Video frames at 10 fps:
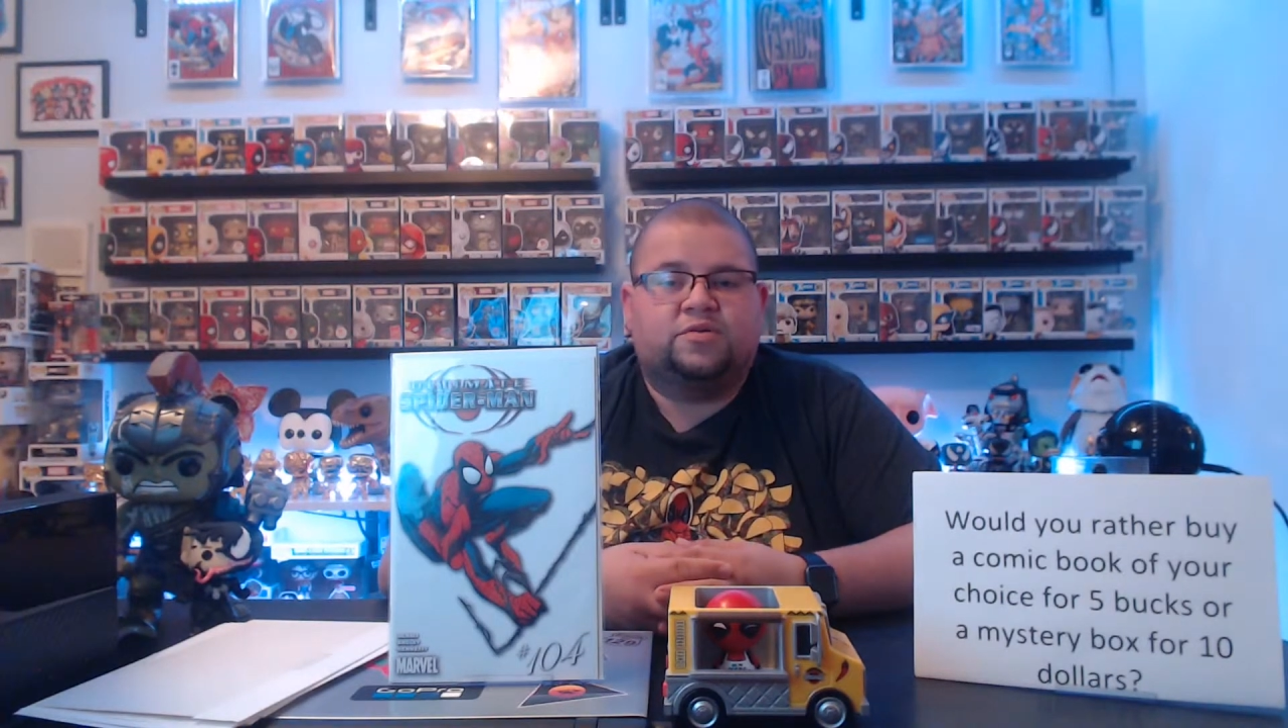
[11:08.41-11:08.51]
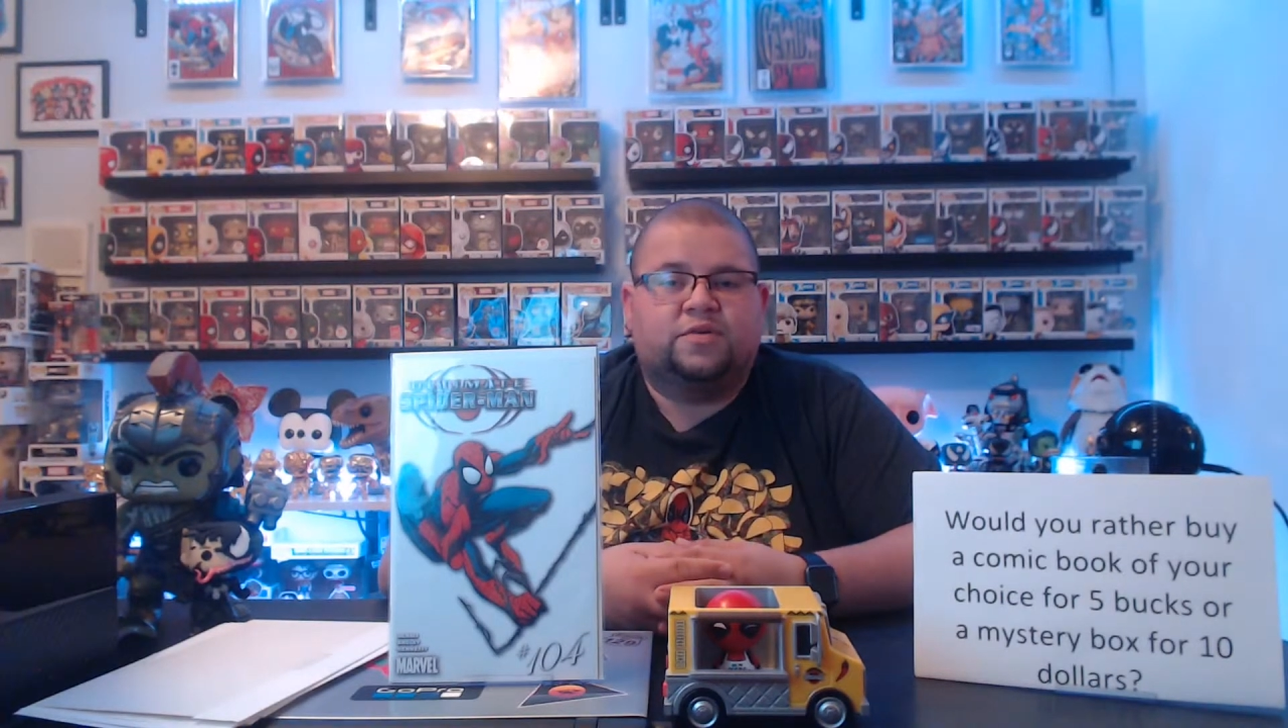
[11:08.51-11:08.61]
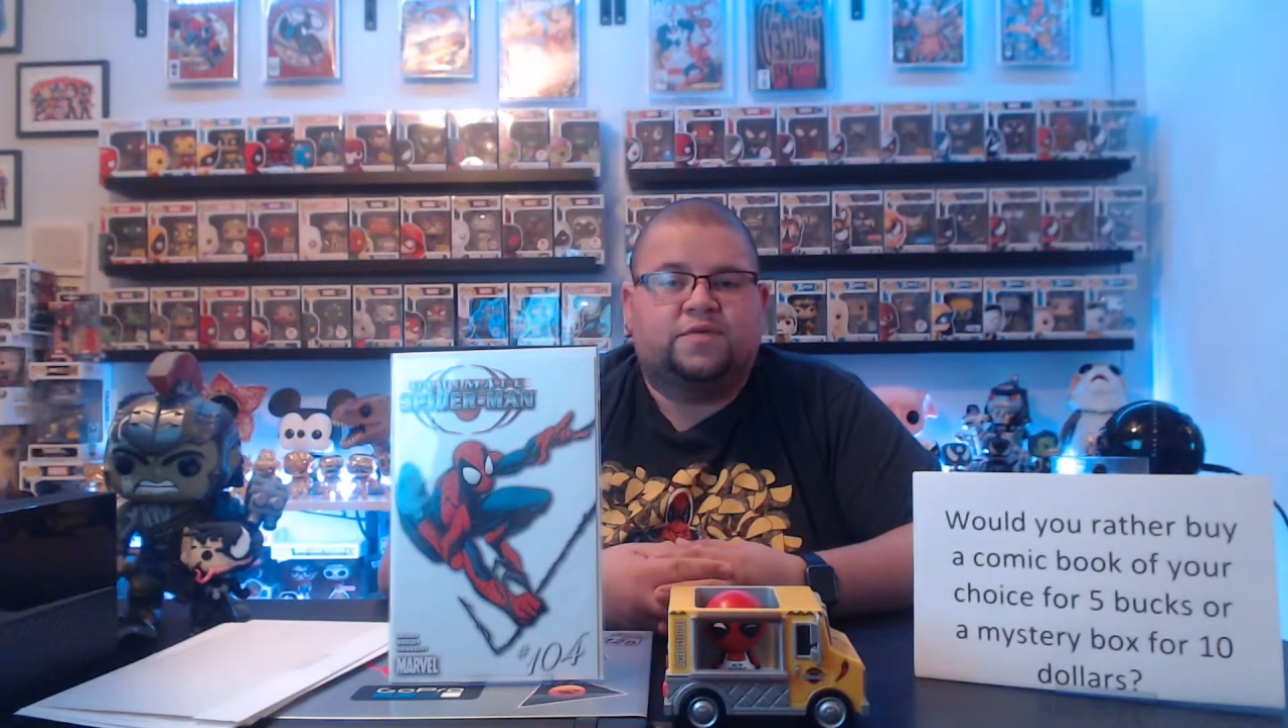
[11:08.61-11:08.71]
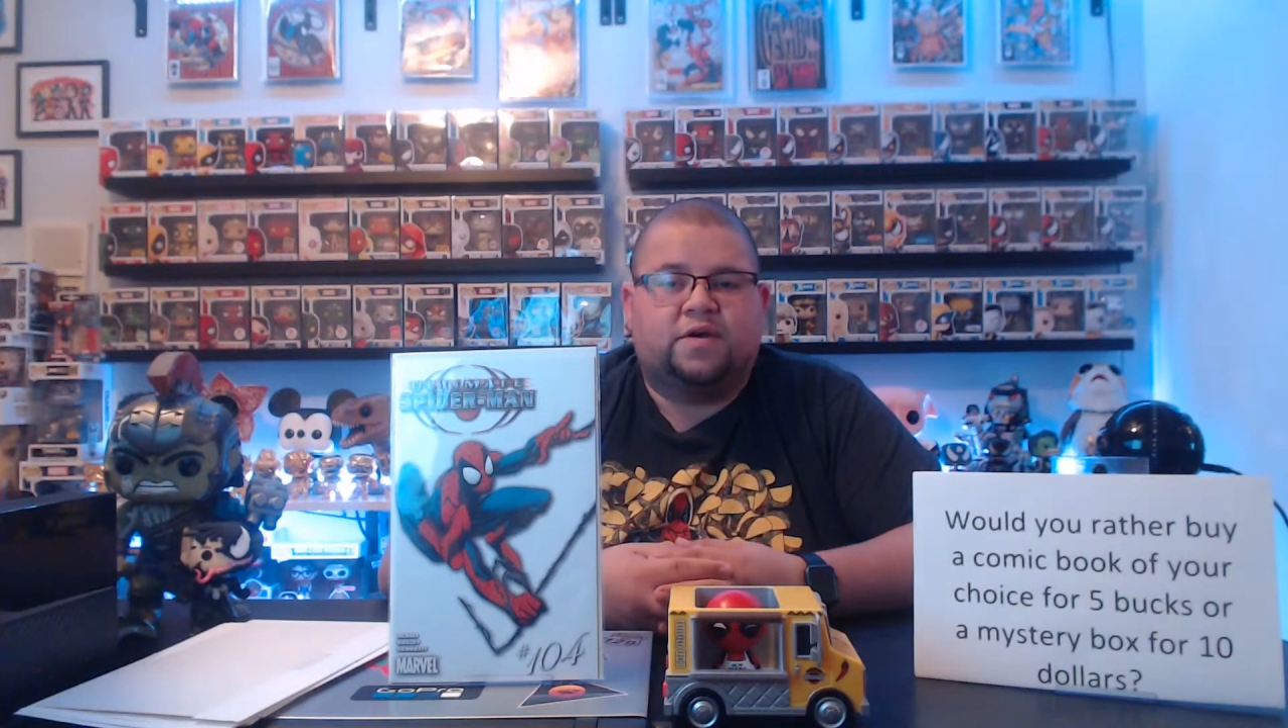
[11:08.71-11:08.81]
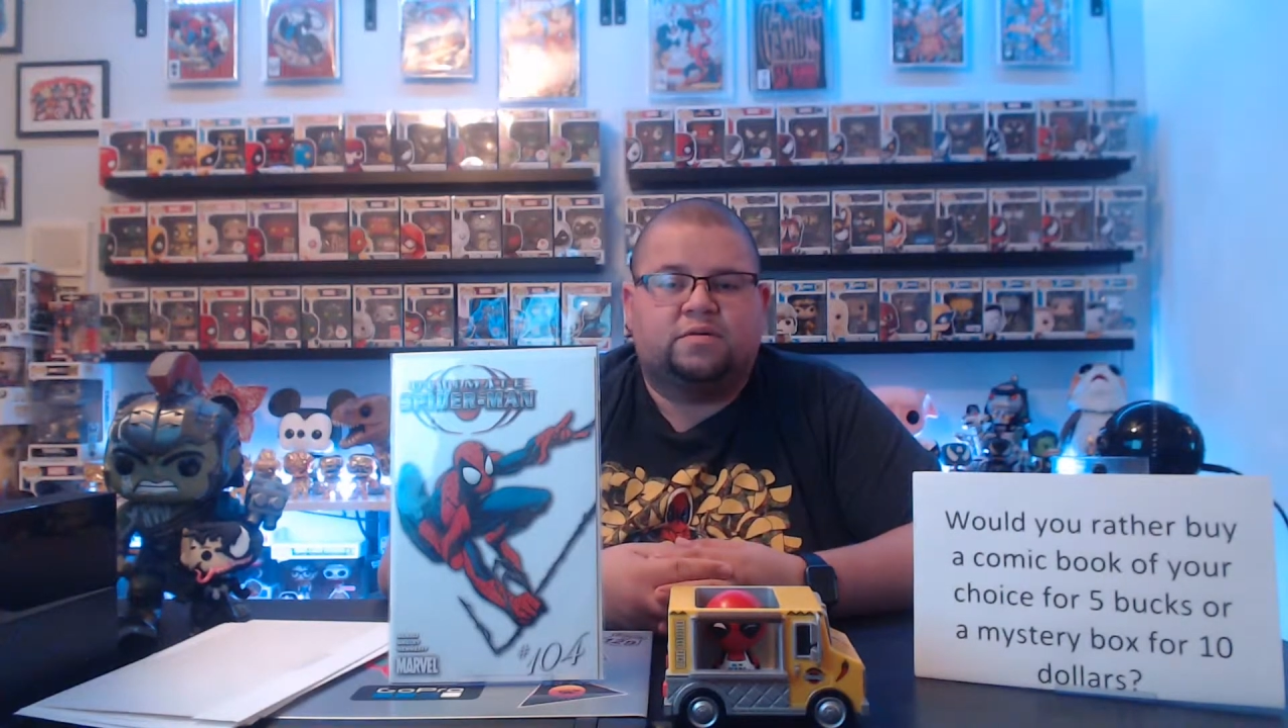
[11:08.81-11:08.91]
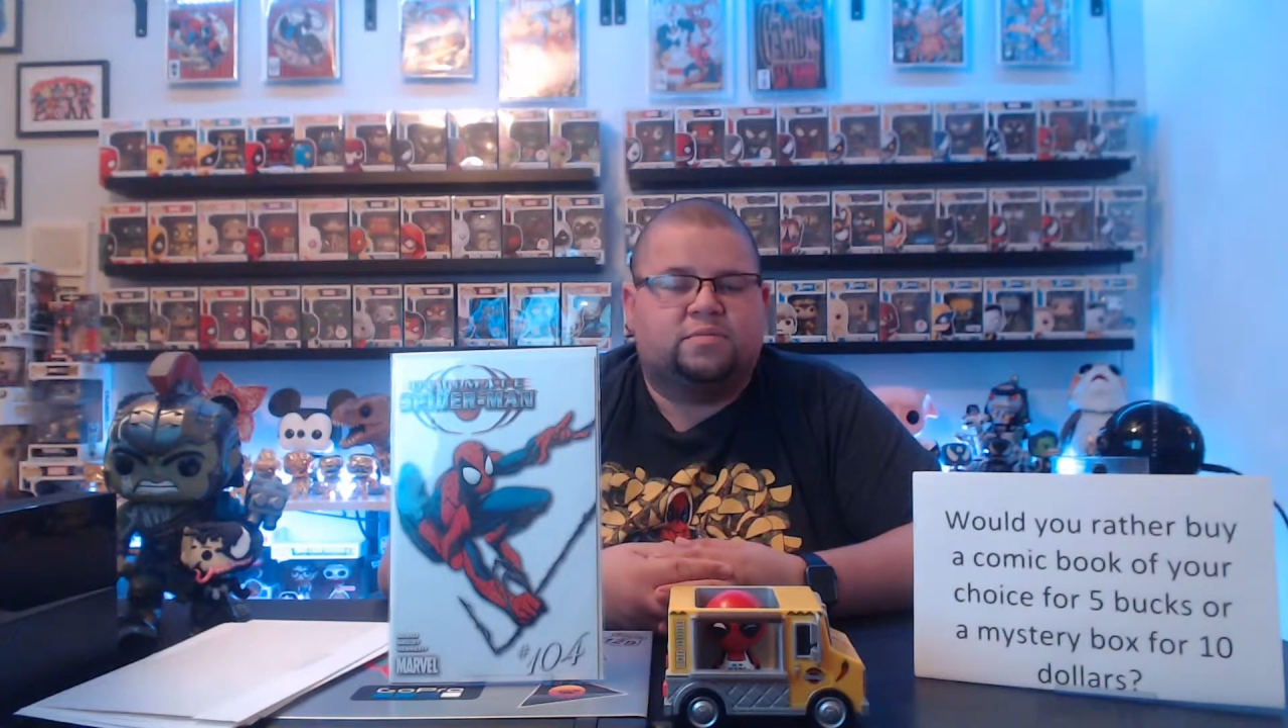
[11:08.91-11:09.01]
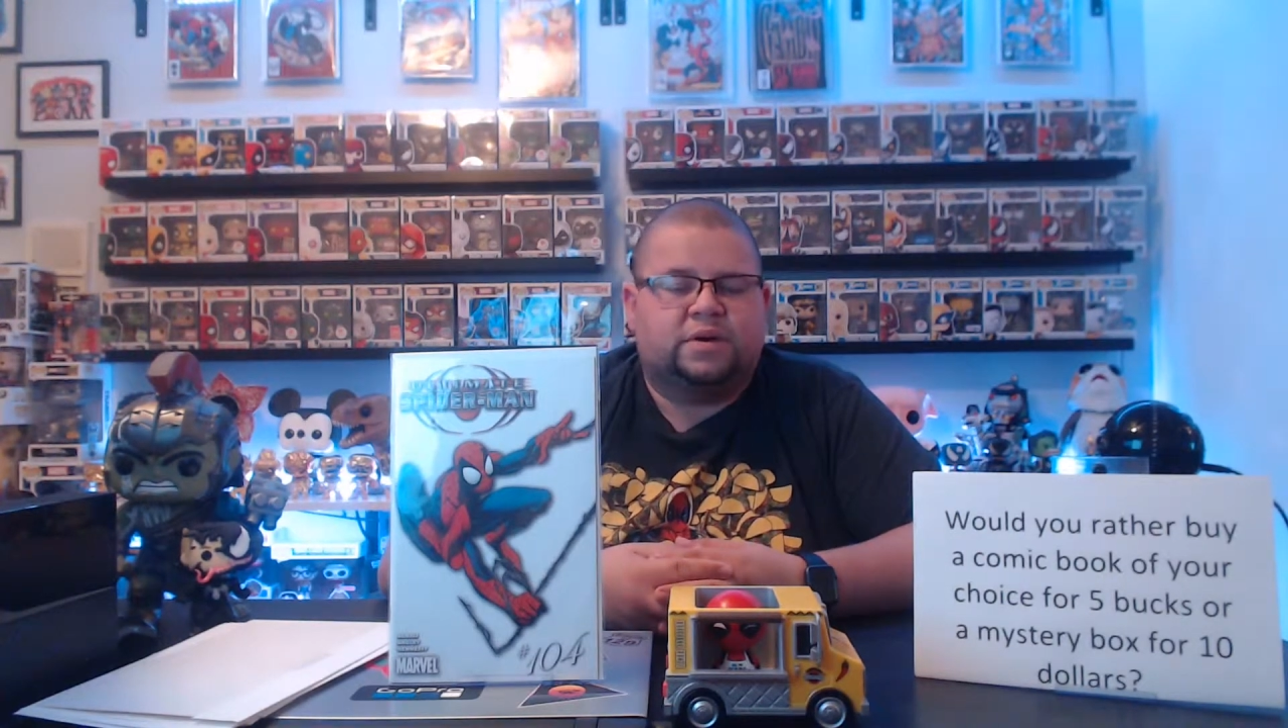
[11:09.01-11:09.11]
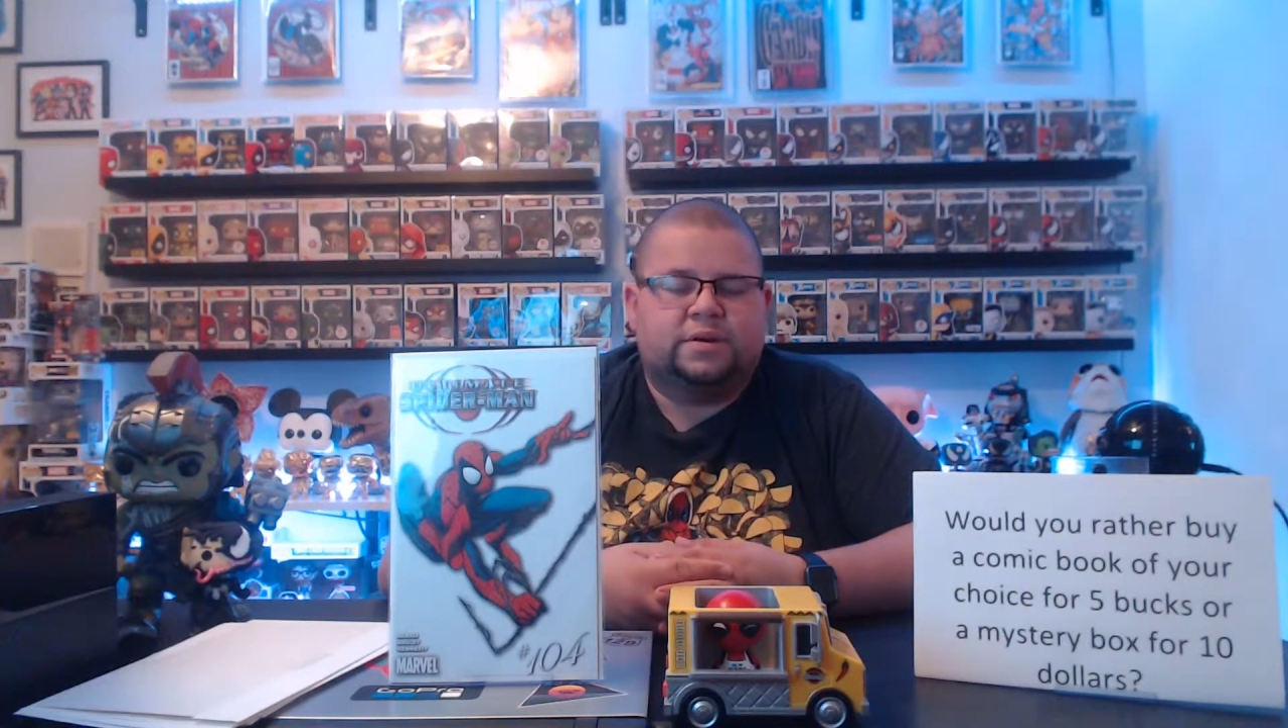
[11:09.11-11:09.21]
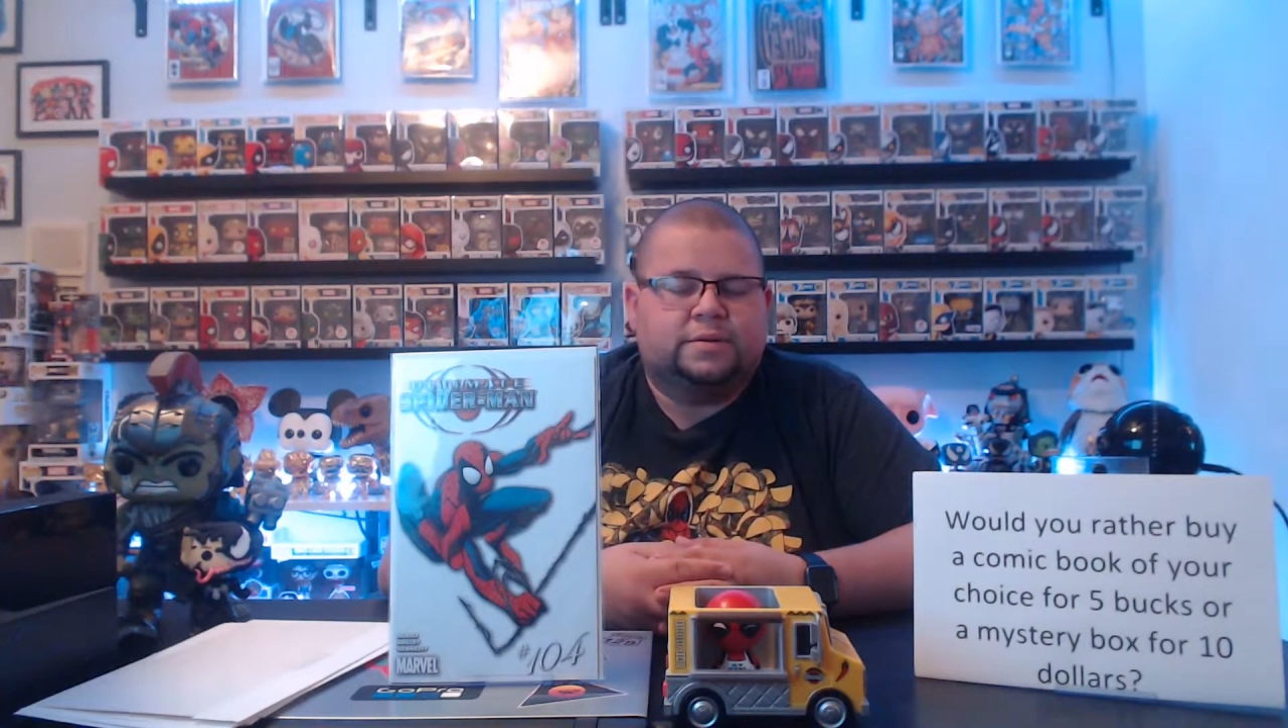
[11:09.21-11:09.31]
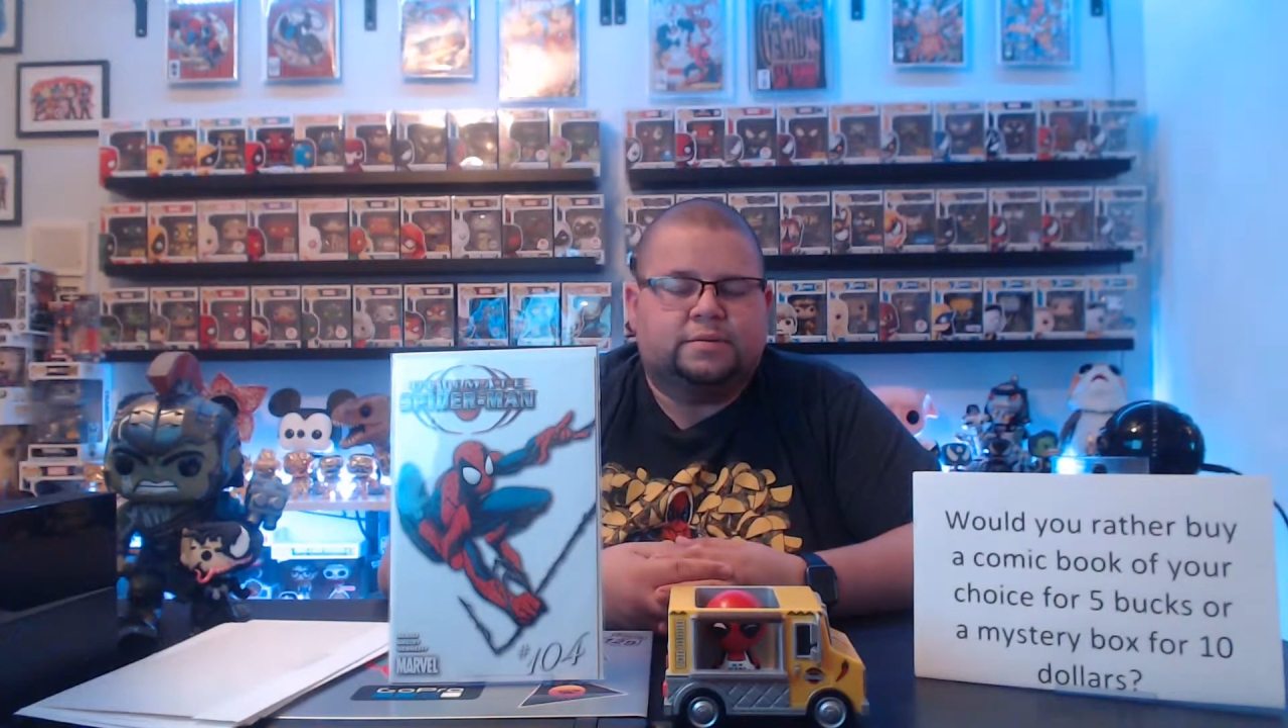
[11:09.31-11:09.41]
are fun, but